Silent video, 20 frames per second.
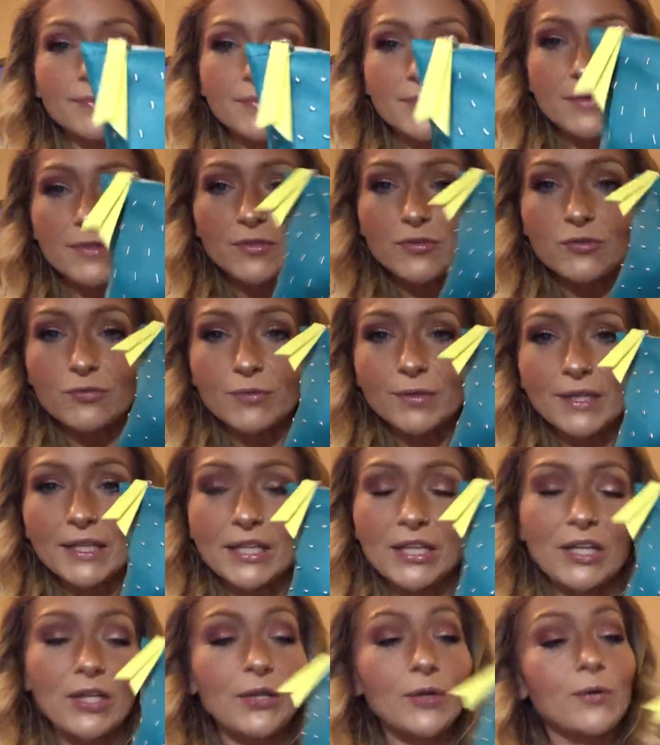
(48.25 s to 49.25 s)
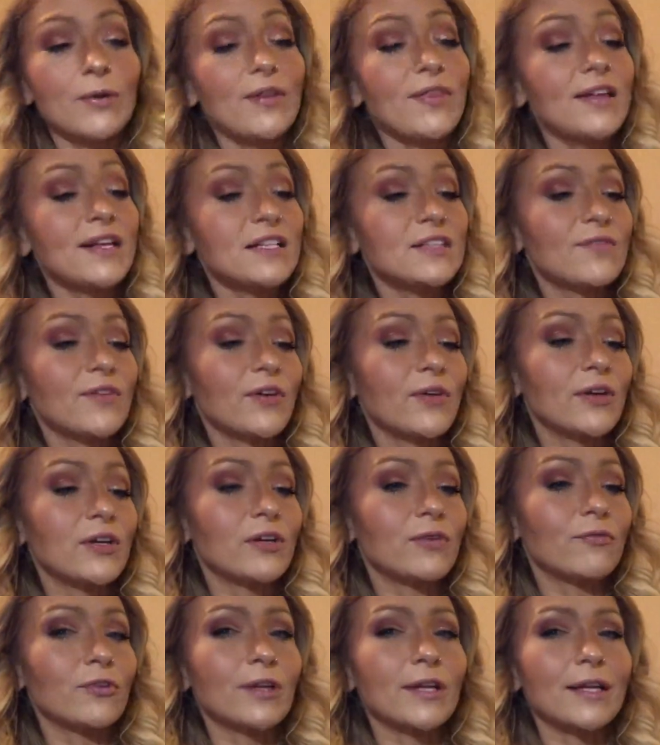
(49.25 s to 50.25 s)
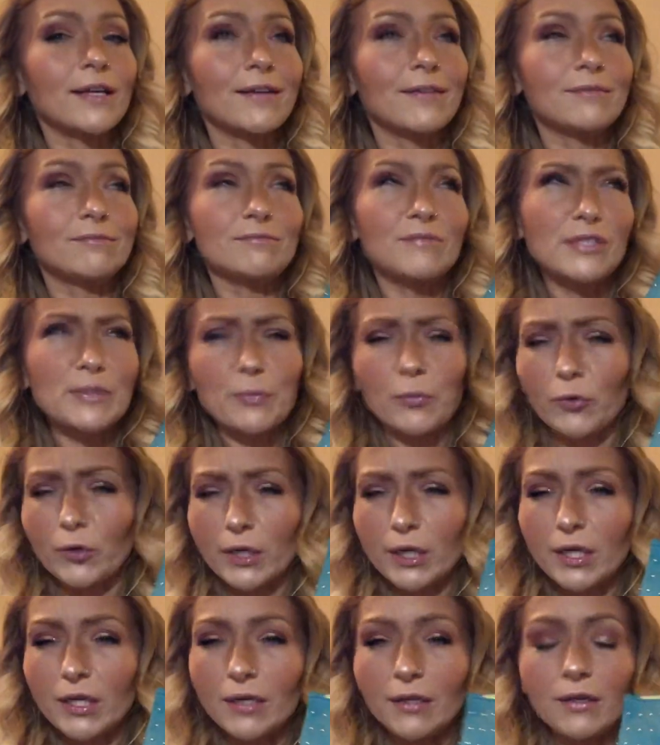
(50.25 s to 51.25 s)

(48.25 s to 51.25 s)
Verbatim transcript: So it's really cute. I think it's very good for like spring.